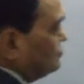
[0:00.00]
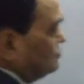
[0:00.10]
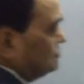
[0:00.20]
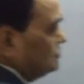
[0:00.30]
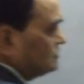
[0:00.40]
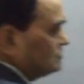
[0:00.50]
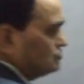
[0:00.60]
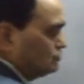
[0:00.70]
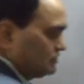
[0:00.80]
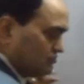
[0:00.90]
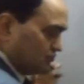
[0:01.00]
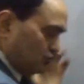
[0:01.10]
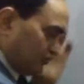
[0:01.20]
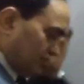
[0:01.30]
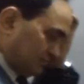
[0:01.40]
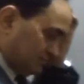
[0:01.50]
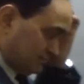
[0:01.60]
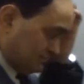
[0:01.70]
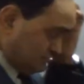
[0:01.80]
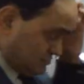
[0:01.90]
So they are the two asymptotes here.
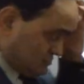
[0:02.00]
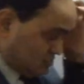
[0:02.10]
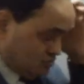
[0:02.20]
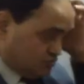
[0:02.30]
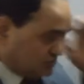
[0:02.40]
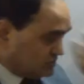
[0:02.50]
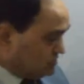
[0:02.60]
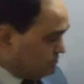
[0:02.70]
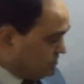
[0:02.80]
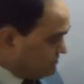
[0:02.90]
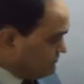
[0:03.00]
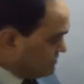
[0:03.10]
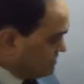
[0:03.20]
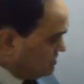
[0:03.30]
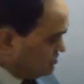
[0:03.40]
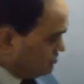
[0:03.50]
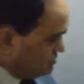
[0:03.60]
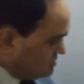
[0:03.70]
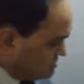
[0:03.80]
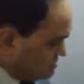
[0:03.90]
Question number. So
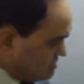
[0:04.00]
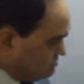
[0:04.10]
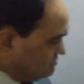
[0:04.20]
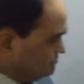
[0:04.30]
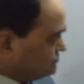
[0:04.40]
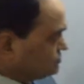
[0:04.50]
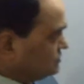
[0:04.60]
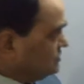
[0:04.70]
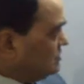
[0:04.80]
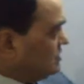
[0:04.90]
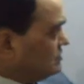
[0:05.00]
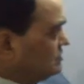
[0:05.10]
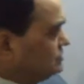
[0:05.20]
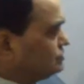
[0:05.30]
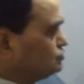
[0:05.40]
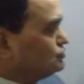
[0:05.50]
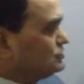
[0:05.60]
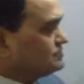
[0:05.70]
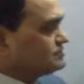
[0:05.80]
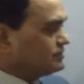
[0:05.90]
this curve and these two
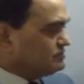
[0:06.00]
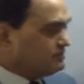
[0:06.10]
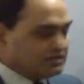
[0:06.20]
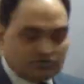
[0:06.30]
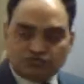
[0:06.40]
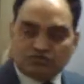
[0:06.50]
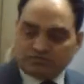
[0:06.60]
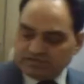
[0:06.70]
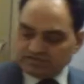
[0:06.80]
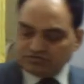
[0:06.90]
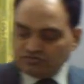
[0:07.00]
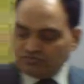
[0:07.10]
curves are symmetric to the axis of